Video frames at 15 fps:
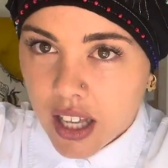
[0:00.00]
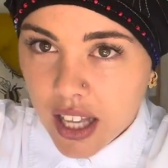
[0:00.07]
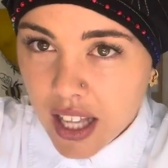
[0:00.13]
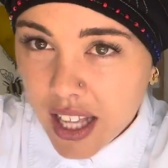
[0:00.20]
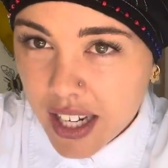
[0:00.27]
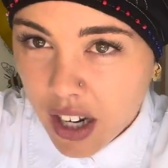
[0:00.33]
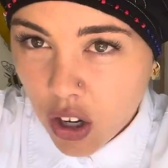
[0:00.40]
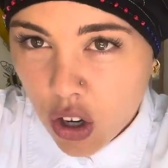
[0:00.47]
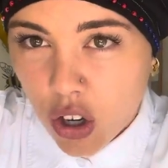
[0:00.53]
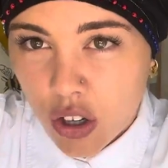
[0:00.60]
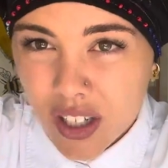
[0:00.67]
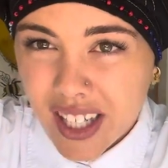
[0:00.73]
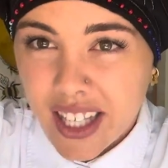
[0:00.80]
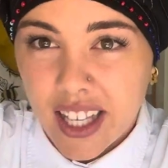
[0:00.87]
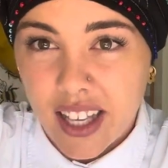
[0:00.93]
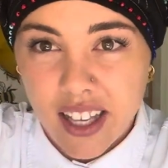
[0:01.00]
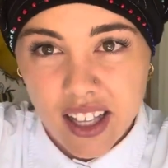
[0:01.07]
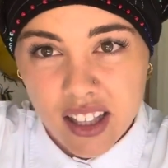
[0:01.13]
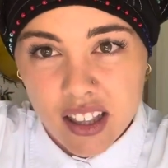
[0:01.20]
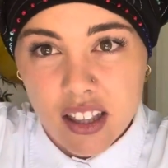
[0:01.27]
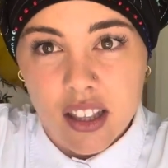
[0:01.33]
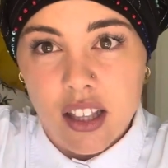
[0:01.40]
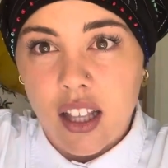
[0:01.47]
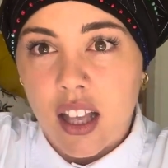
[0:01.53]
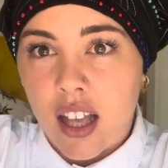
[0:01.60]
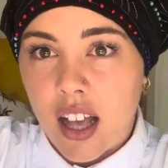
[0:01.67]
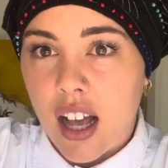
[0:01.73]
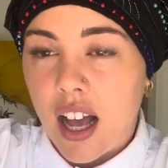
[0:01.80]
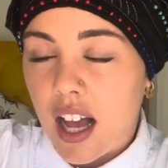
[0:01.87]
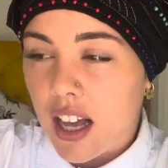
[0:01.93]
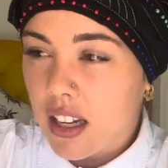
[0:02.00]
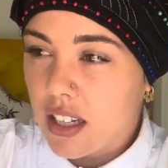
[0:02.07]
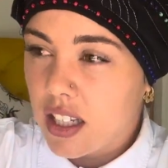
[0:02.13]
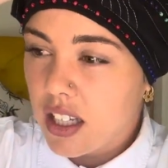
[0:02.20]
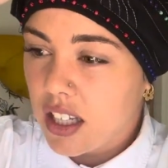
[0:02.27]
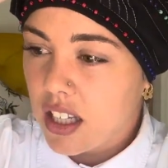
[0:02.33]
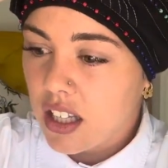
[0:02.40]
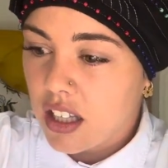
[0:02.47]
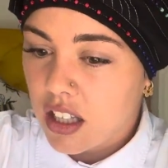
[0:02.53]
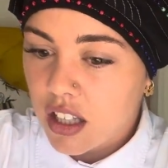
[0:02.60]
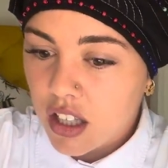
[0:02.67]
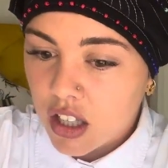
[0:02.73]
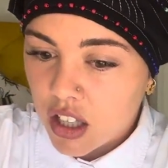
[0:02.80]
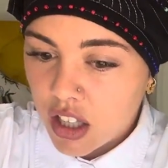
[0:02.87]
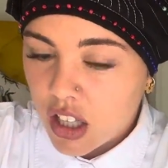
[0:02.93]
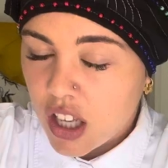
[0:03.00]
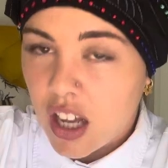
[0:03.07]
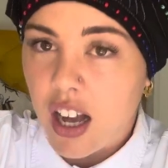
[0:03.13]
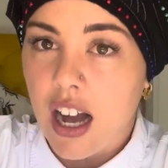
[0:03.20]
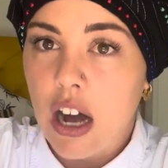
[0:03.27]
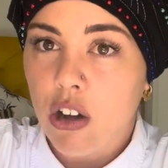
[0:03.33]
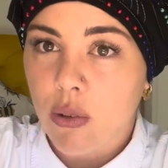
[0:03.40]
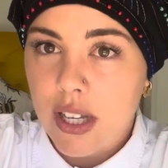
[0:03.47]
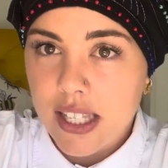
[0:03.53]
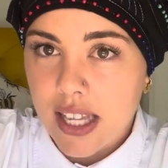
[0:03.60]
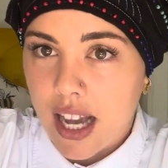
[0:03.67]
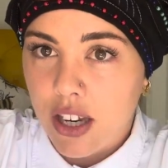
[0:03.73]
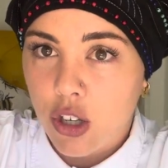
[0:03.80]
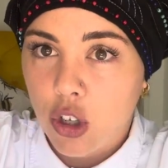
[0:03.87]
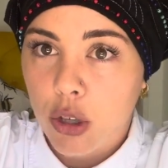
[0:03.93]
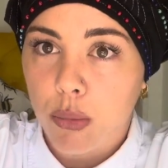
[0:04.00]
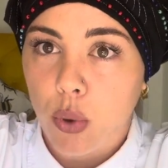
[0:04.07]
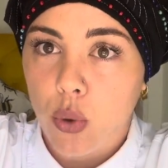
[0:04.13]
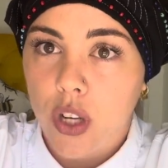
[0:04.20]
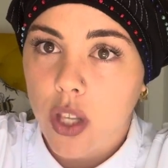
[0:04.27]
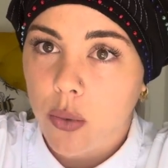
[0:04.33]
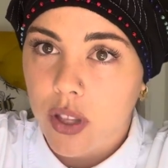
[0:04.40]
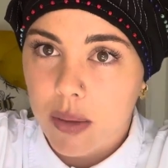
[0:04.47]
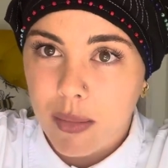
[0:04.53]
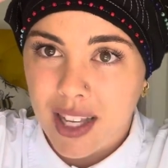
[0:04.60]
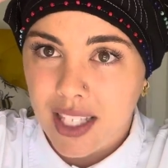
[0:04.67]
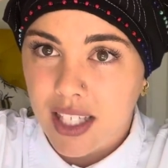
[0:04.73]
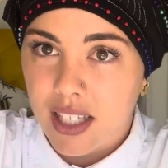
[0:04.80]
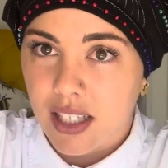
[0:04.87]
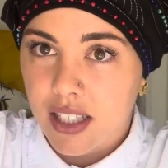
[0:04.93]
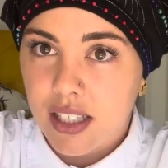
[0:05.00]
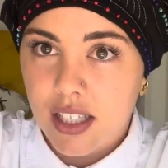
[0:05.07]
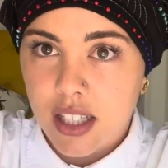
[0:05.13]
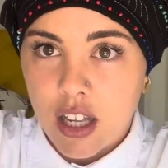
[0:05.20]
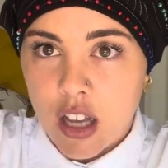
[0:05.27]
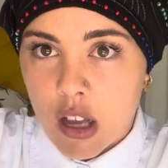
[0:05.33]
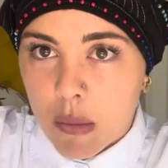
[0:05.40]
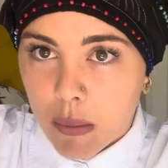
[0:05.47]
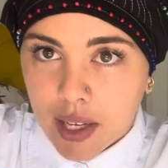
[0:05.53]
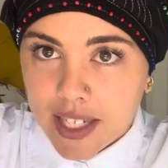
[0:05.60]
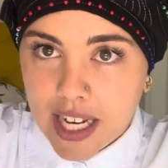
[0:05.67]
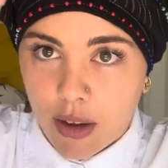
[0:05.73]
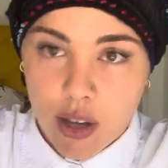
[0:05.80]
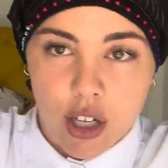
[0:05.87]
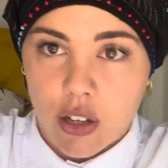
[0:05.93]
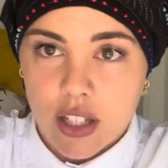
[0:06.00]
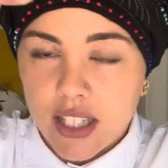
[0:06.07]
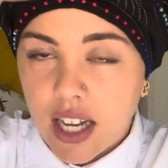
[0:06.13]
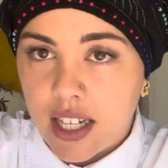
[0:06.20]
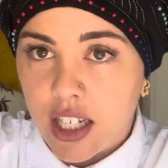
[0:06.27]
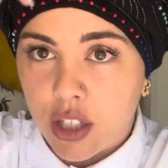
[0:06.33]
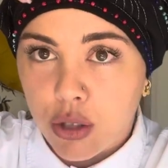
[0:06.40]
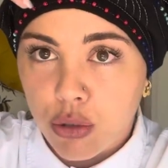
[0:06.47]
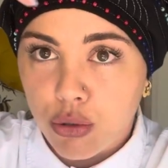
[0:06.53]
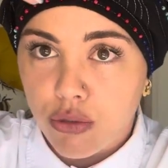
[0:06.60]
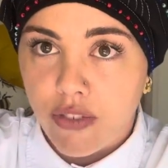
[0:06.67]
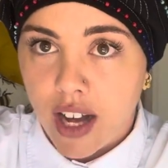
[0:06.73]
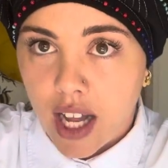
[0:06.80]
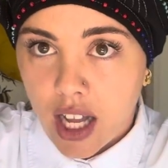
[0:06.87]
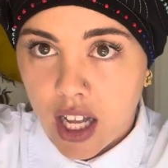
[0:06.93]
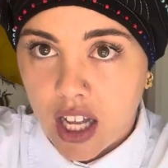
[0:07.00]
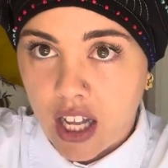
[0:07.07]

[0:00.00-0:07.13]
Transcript: And I can't hear. Andi, I always say Andi Kuboni with my ears, but now I know it's Andi Kuva.